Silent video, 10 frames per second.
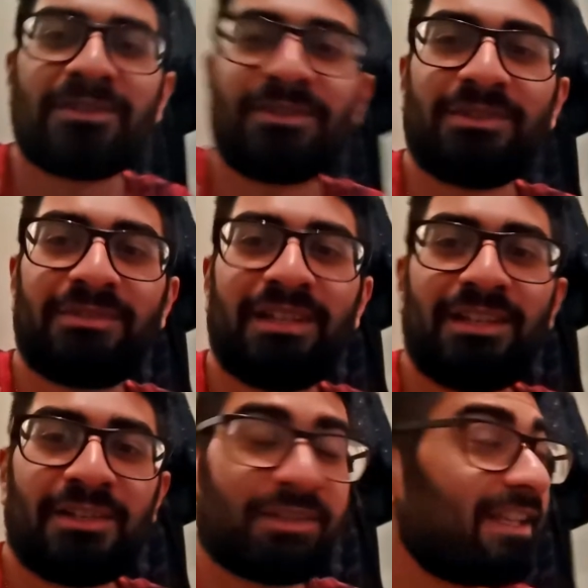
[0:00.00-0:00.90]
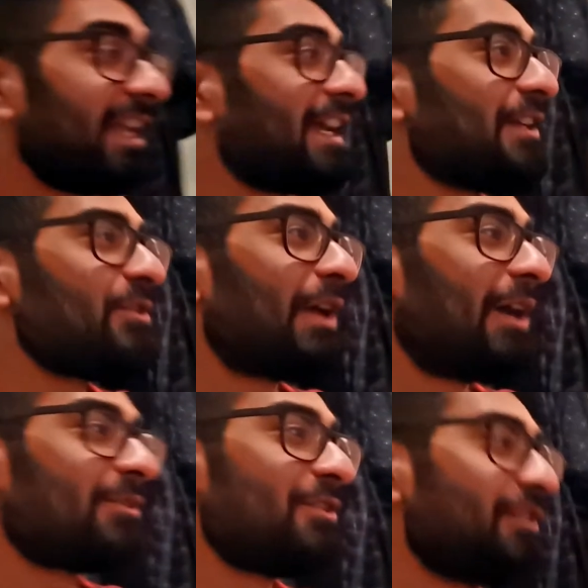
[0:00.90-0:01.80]
stuff. The lighting in your
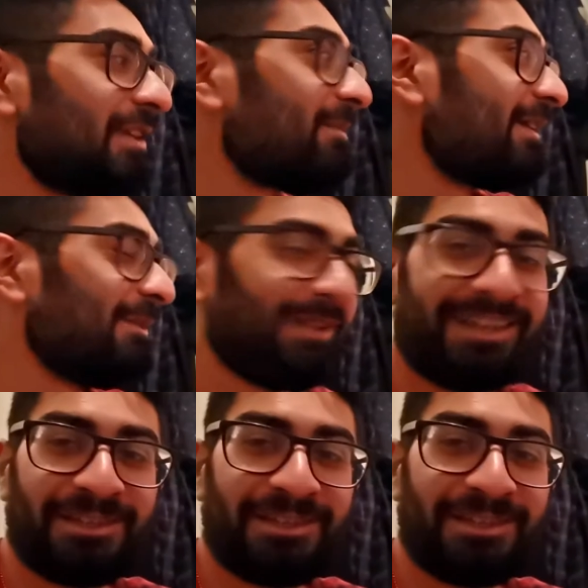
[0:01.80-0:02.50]
house is shit, by the way.